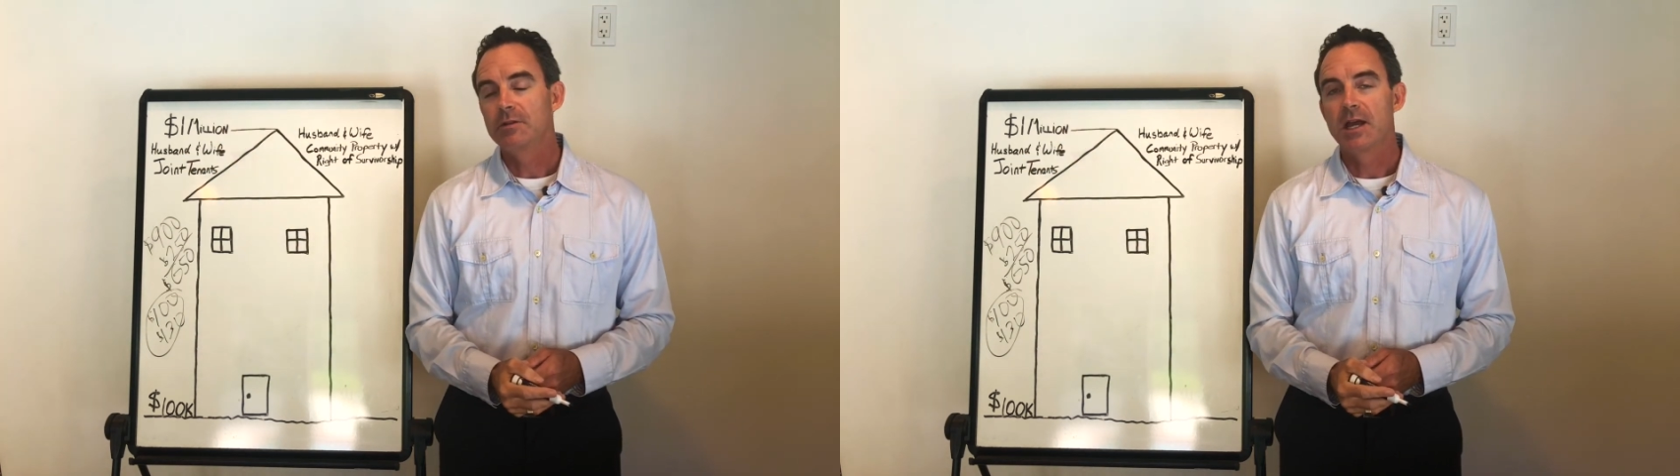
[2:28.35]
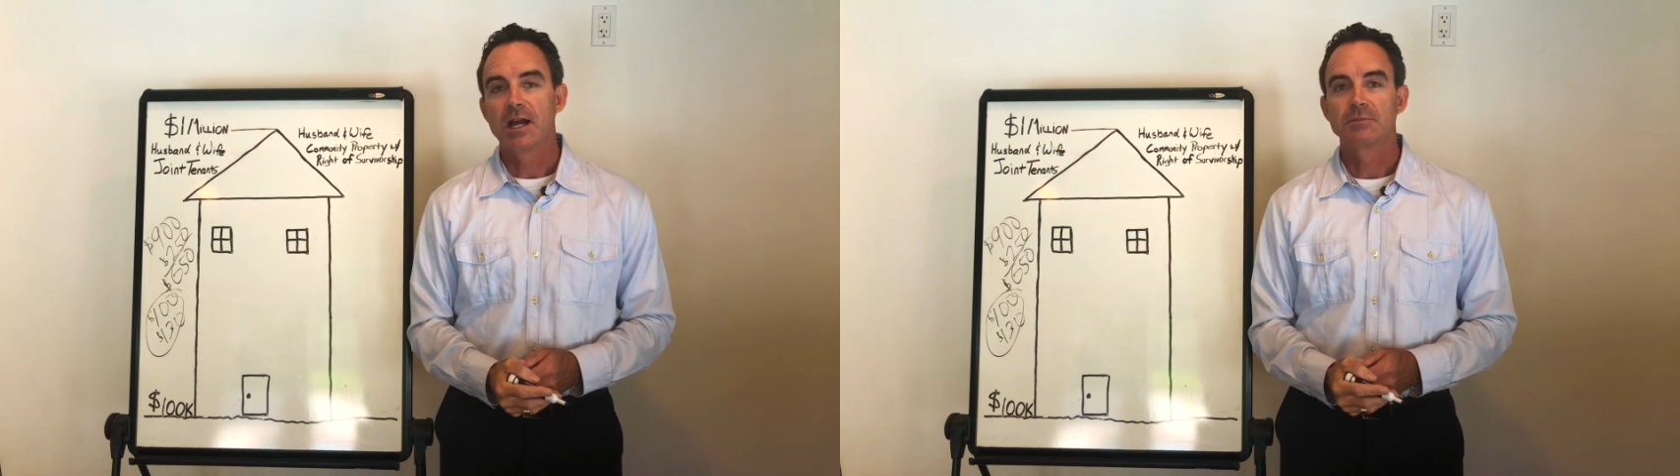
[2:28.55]

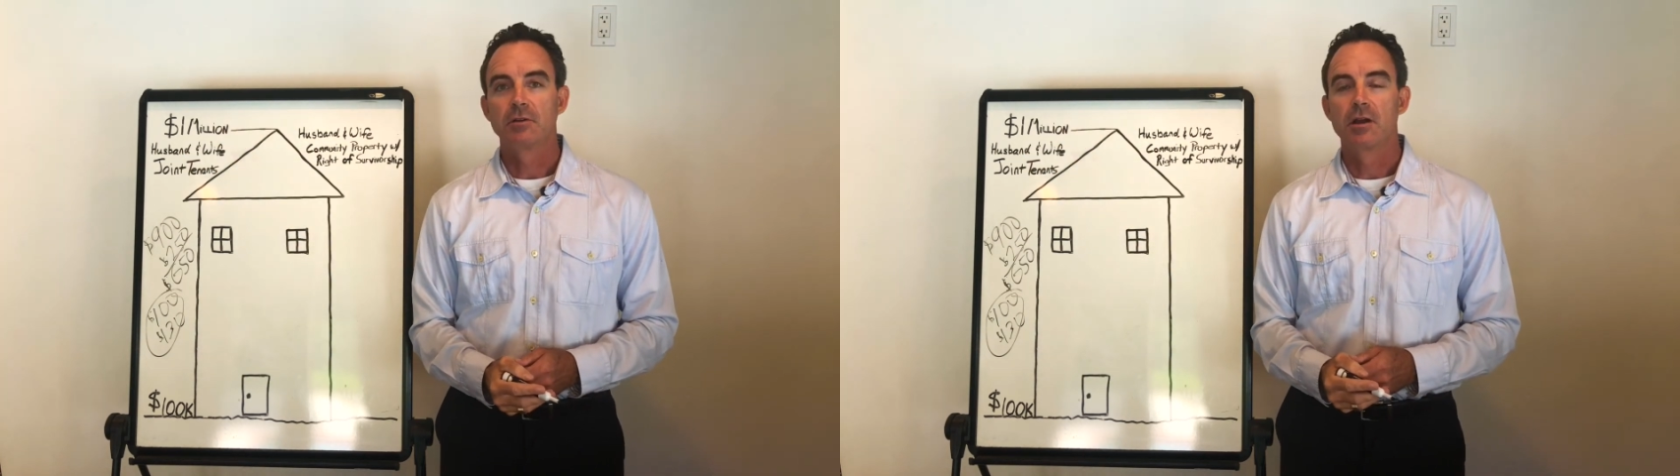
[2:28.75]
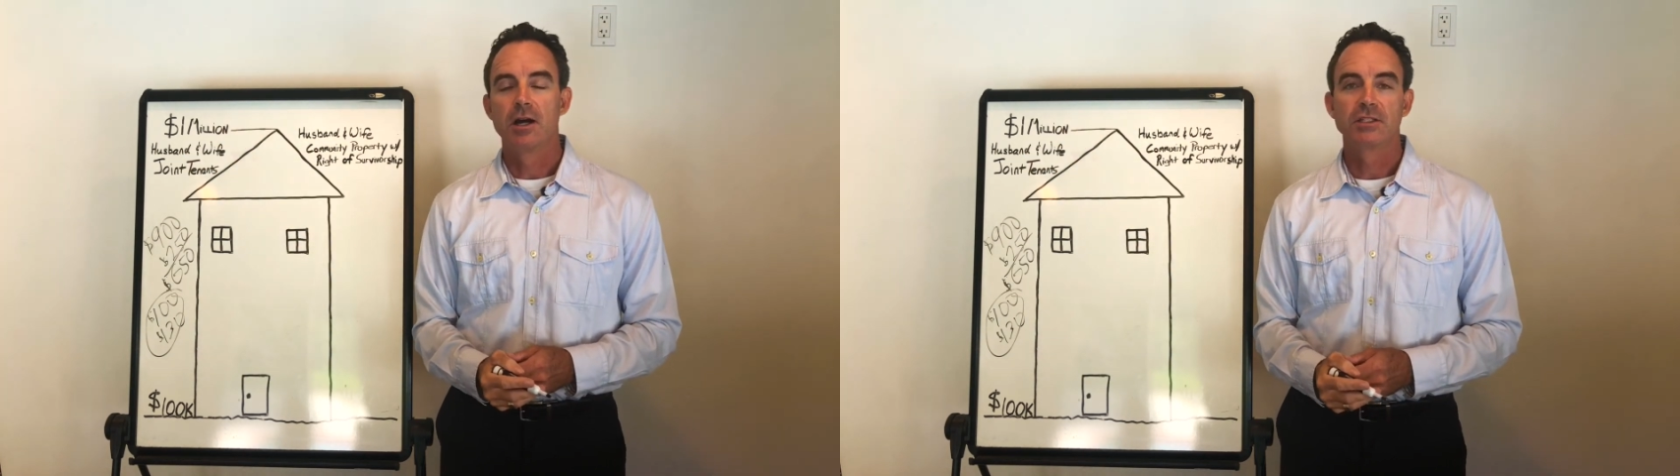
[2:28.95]
taxable
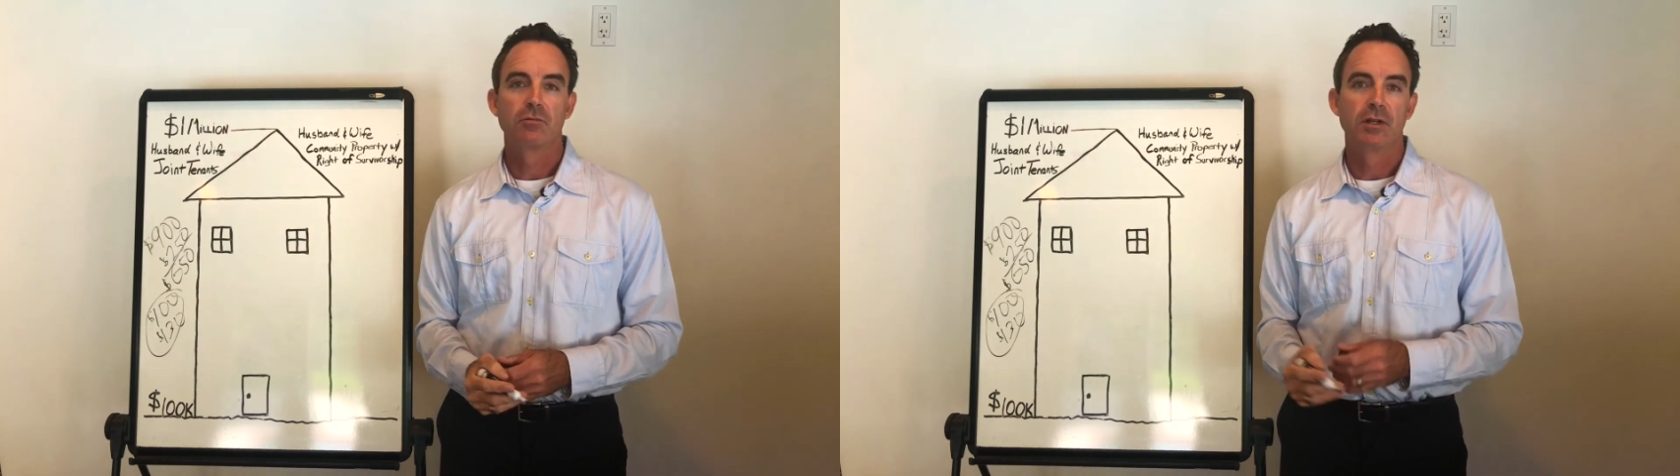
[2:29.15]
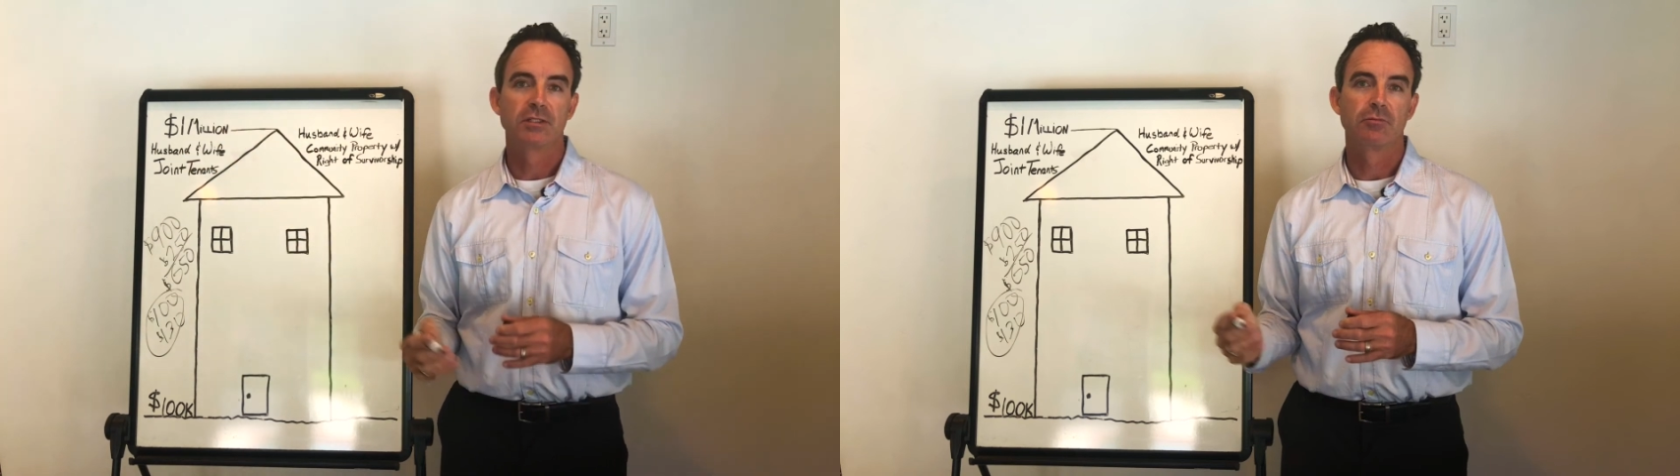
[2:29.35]

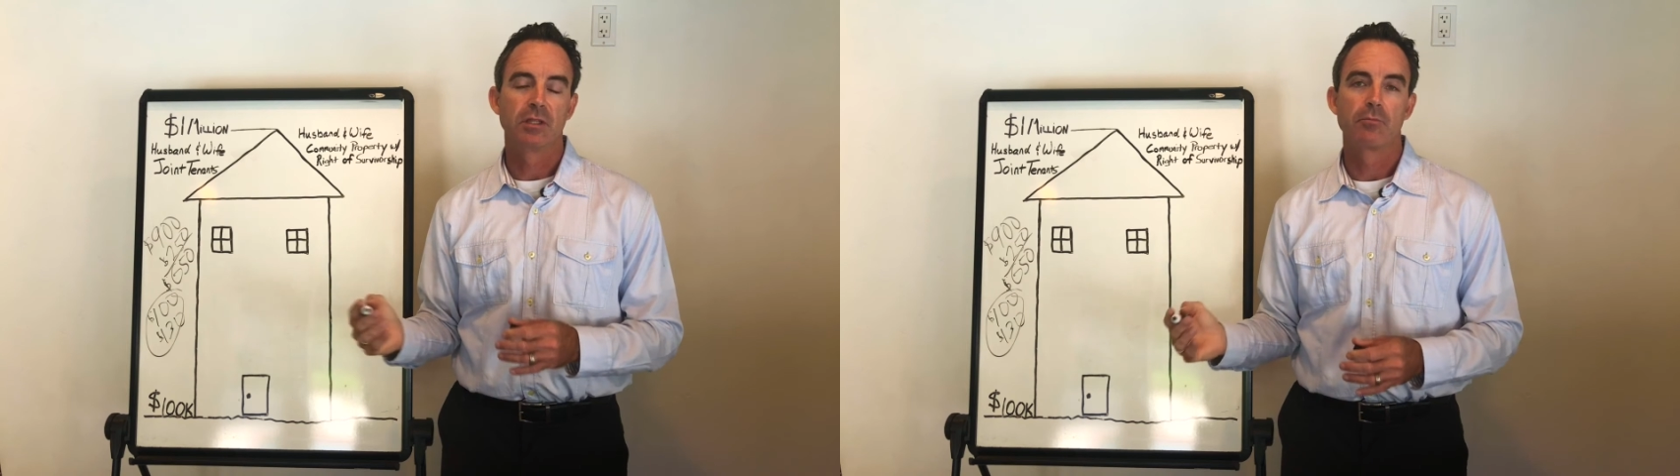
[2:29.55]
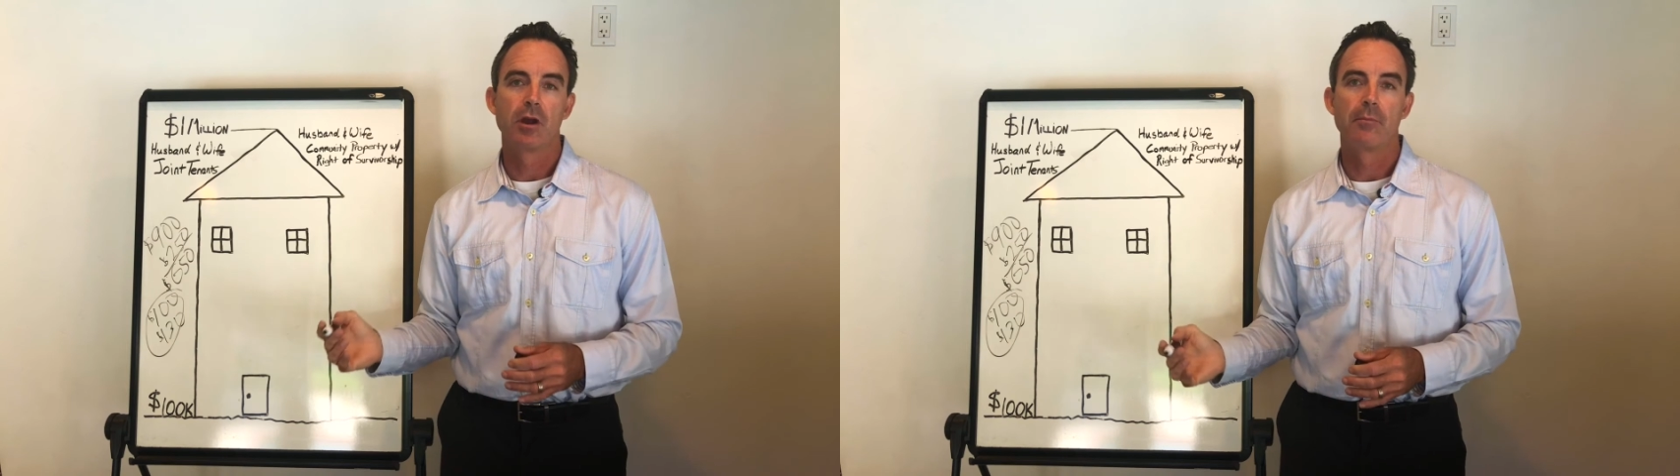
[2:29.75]
consequence when the
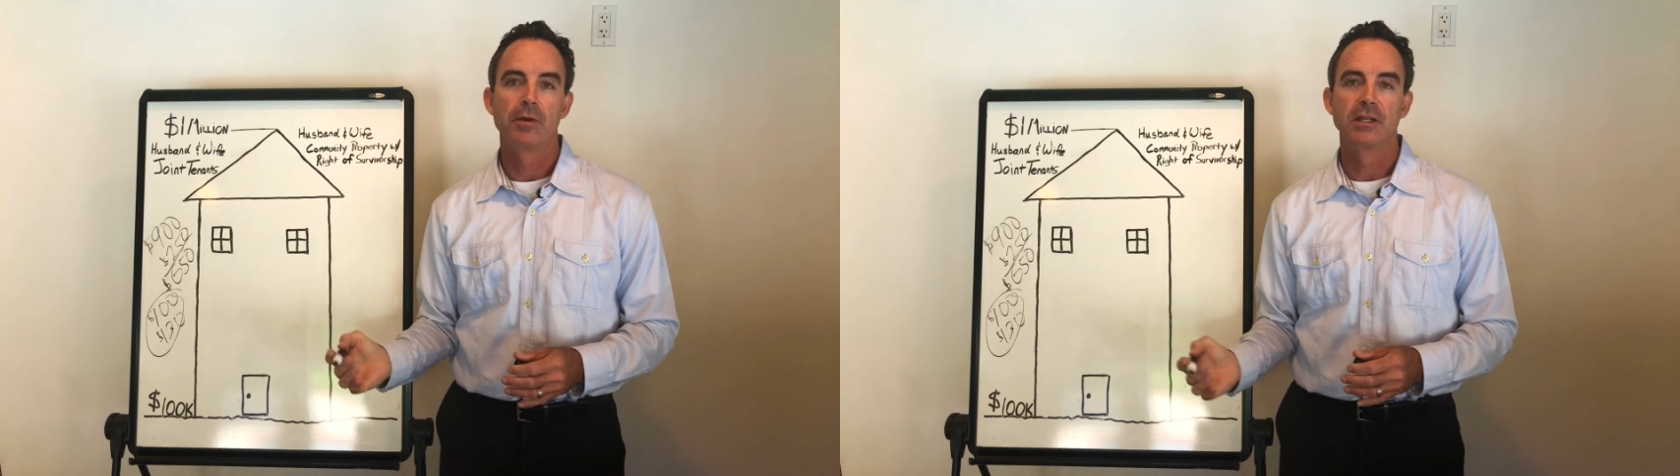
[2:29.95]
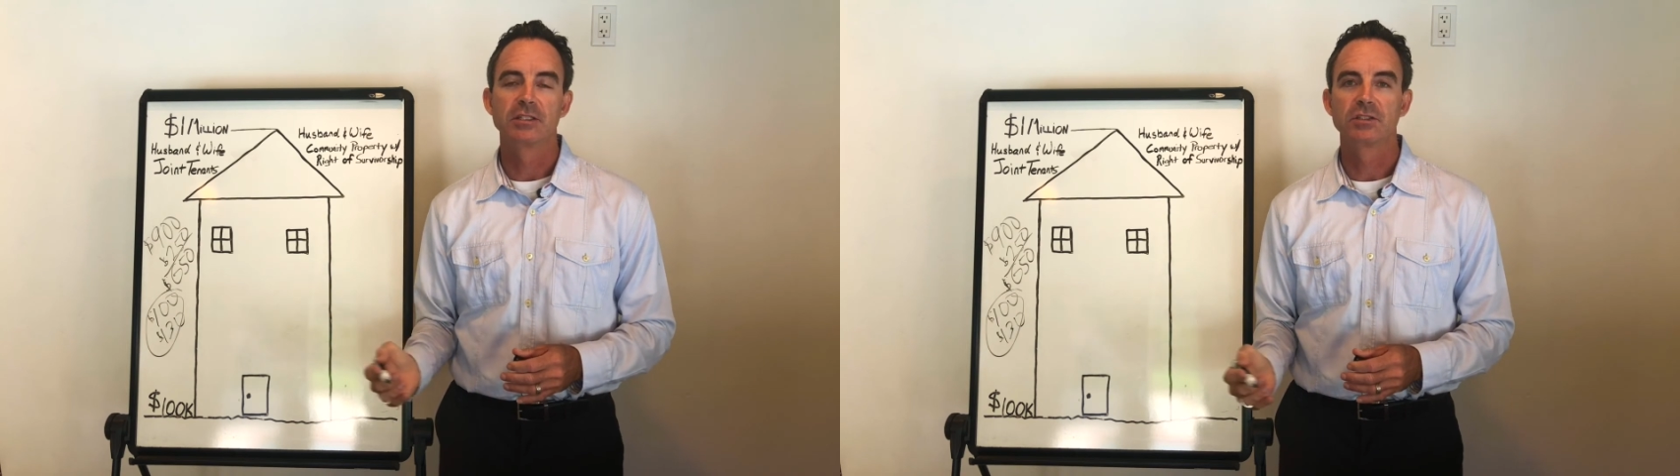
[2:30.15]

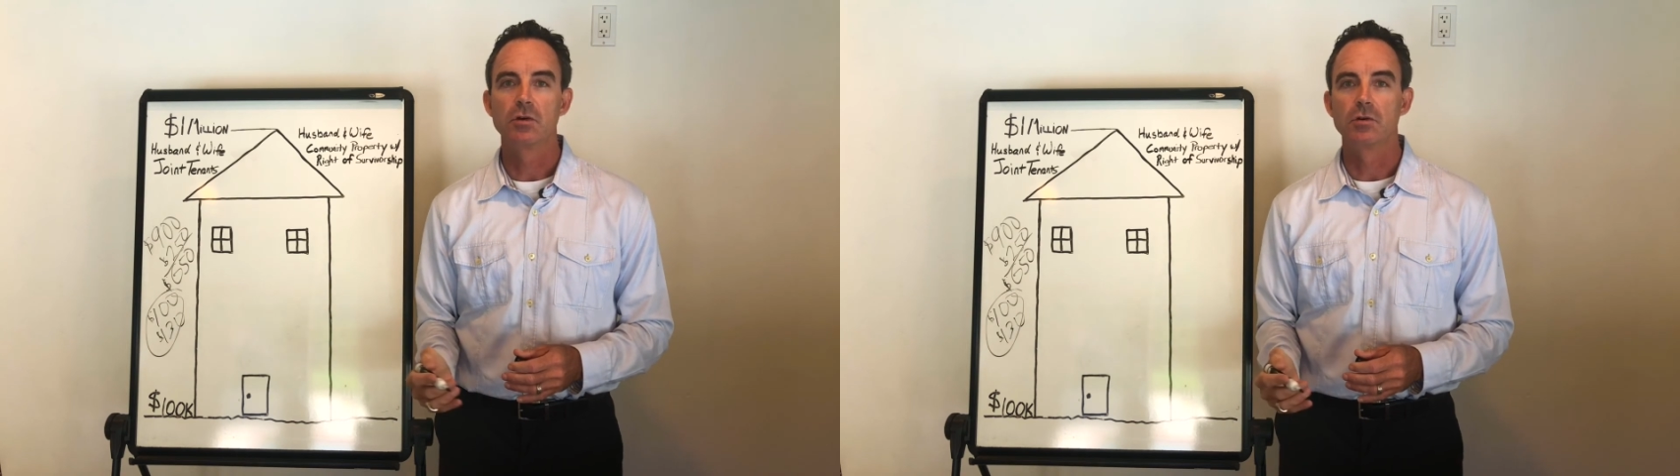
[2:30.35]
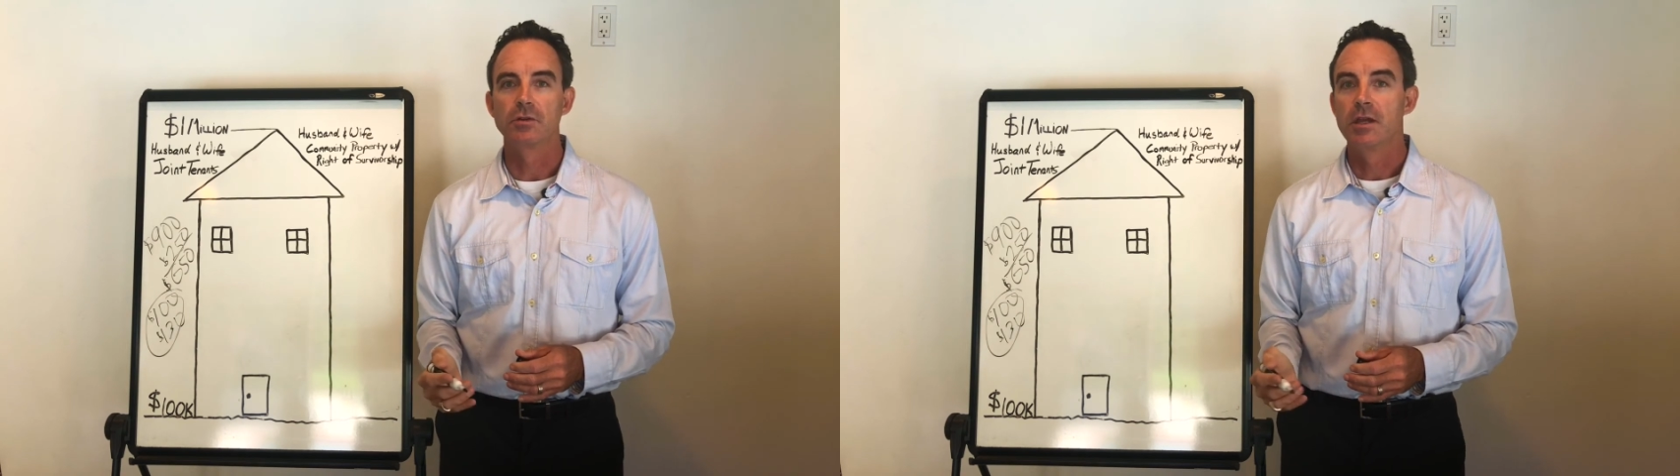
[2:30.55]
property is
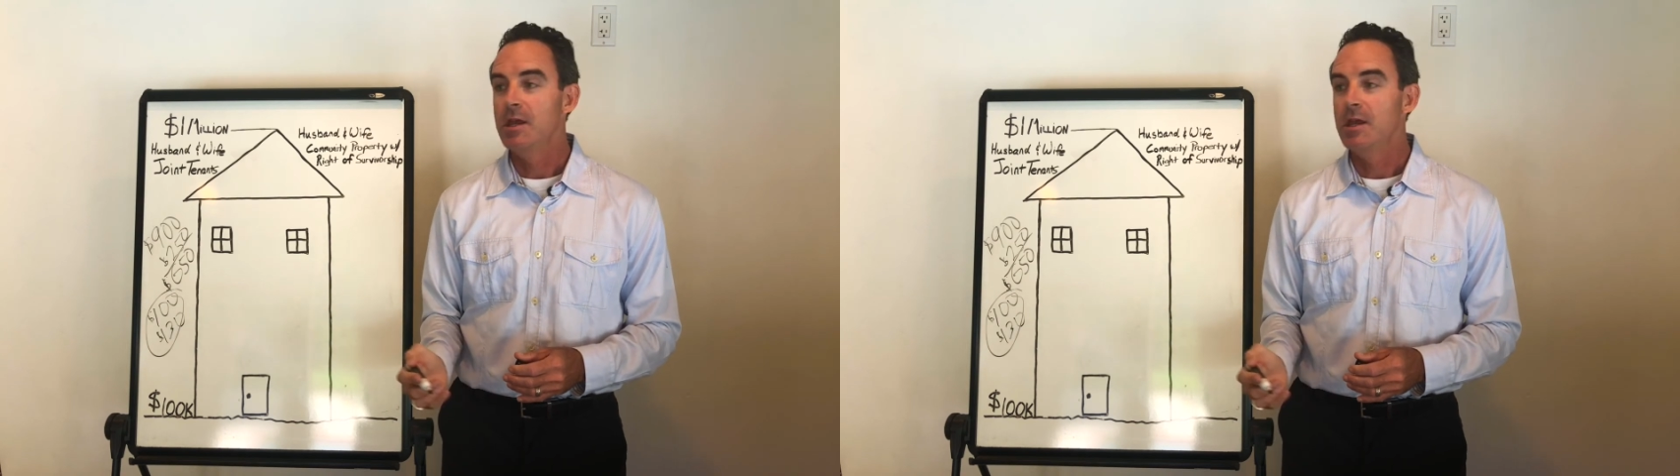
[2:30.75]
sold,